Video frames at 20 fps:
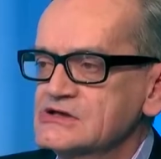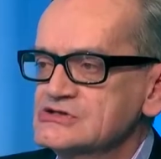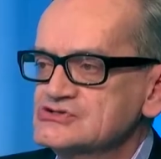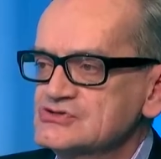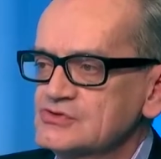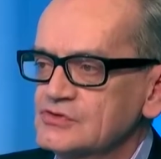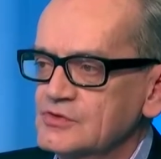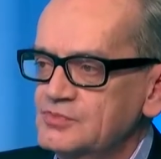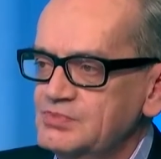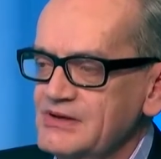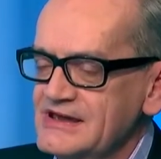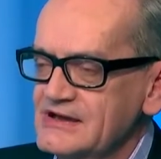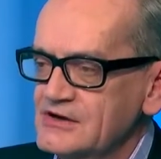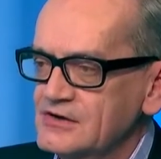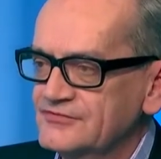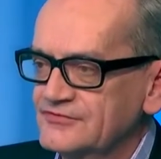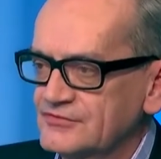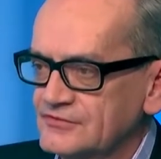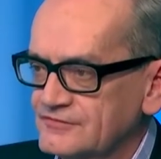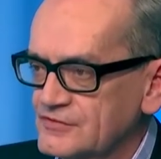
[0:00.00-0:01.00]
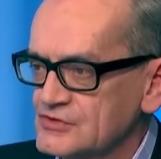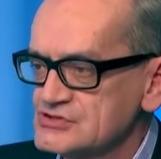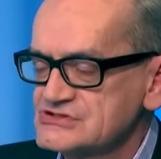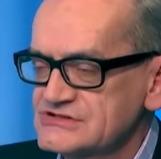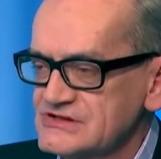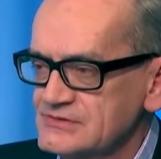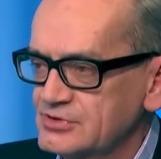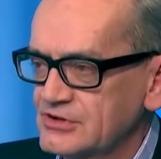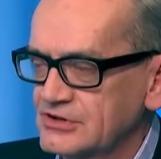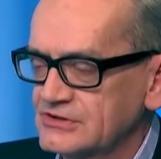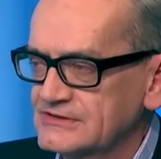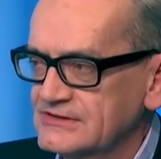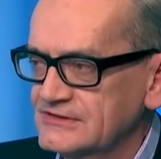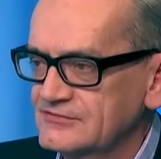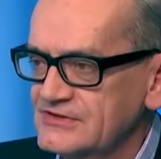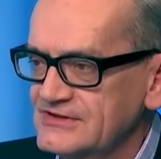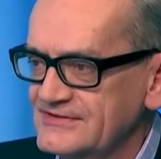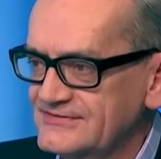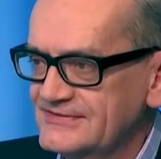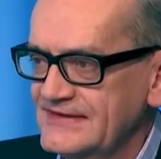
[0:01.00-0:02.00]
So the payoffs are firstly in
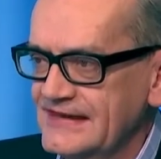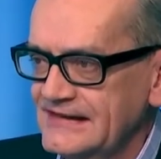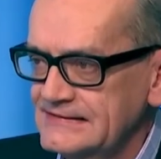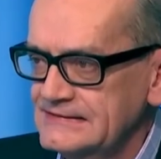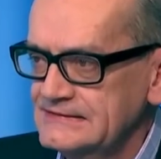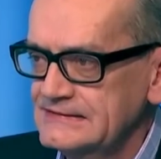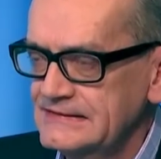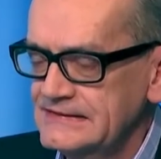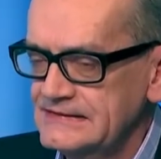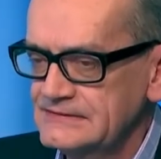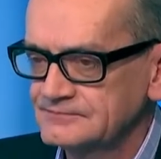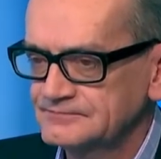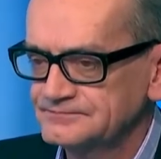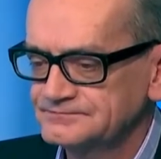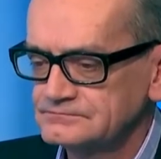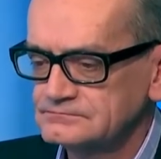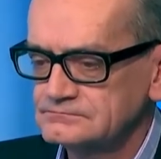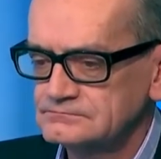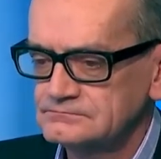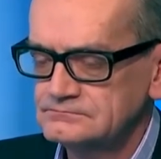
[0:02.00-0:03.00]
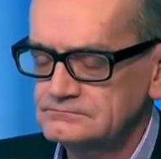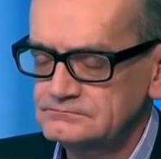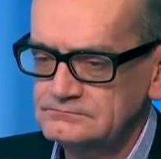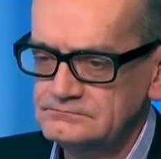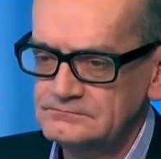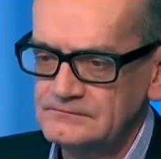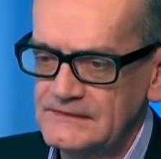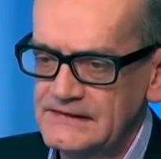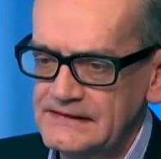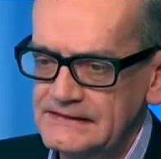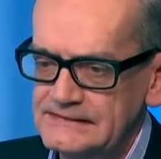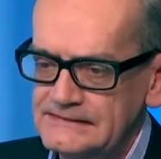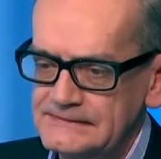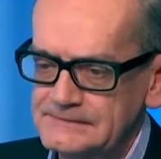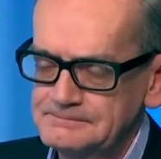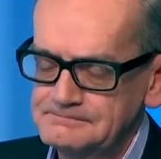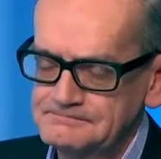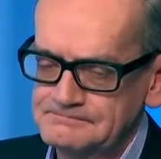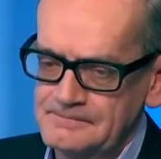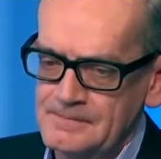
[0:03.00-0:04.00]
productivity. Secondly,
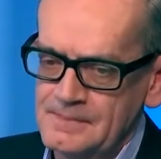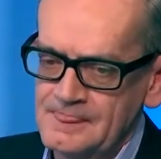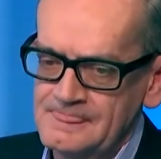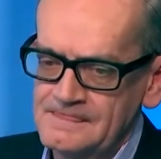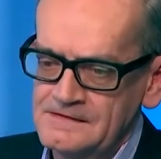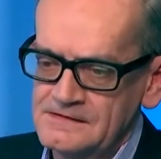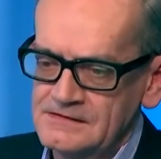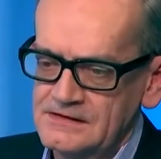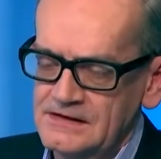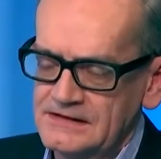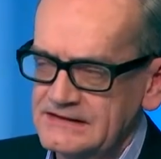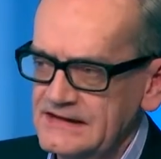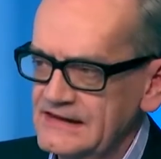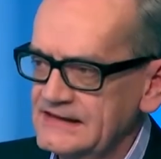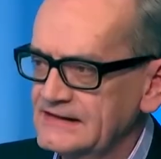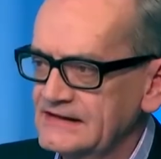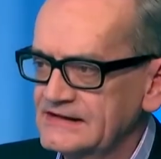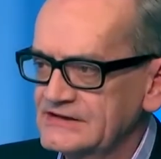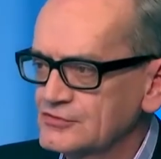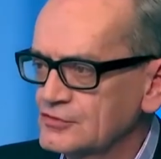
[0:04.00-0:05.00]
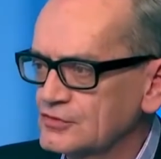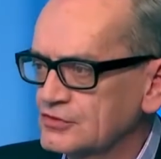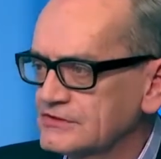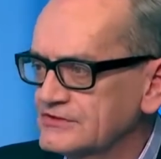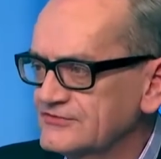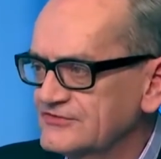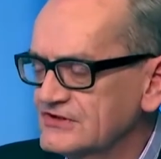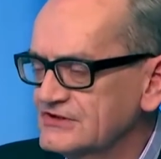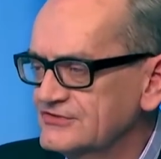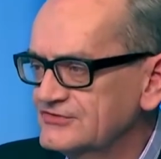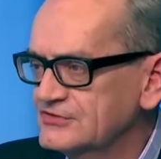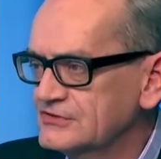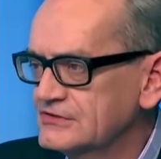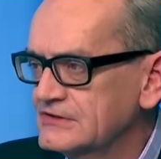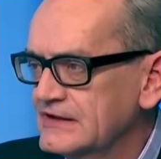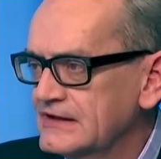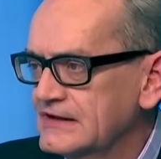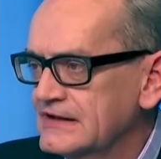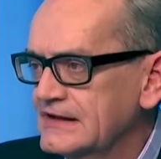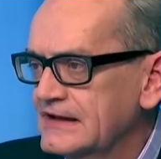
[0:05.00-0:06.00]
again, any organization
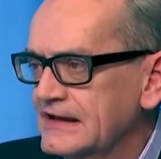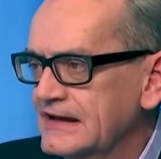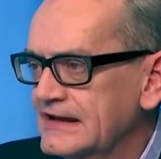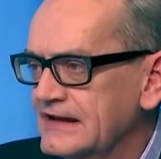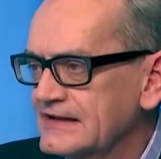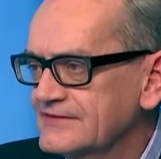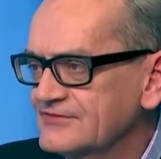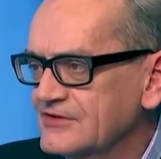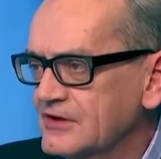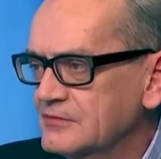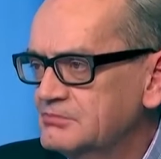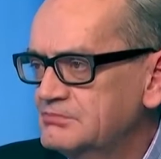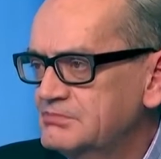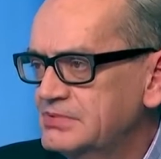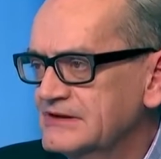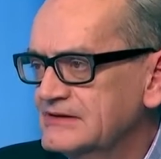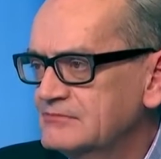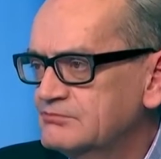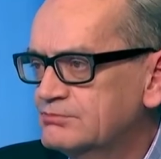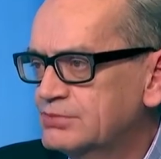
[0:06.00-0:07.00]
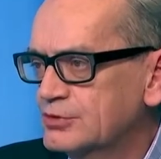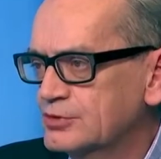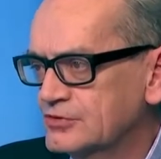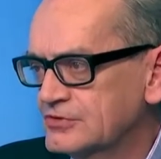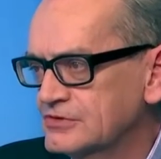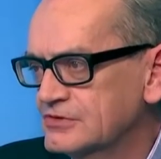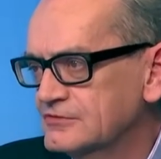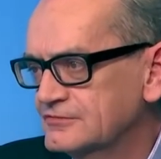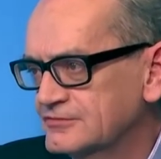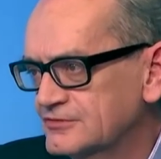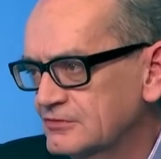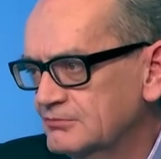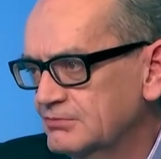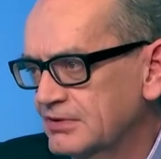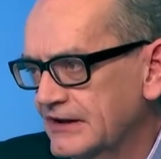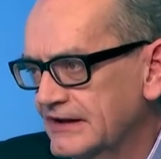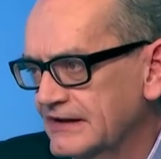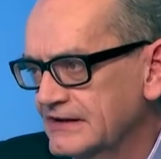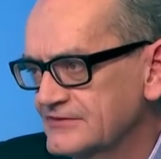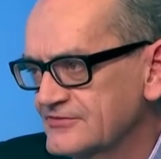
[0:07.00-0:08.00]
has a big burden of
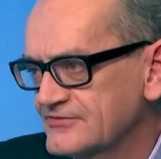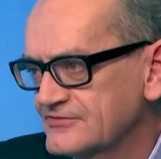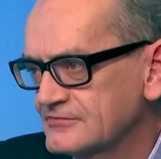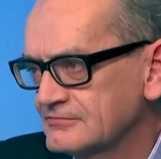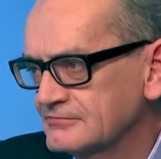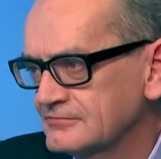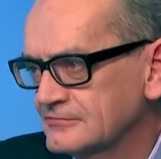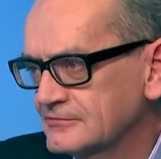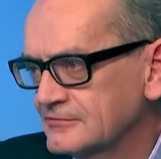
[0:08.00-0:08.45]
compliance.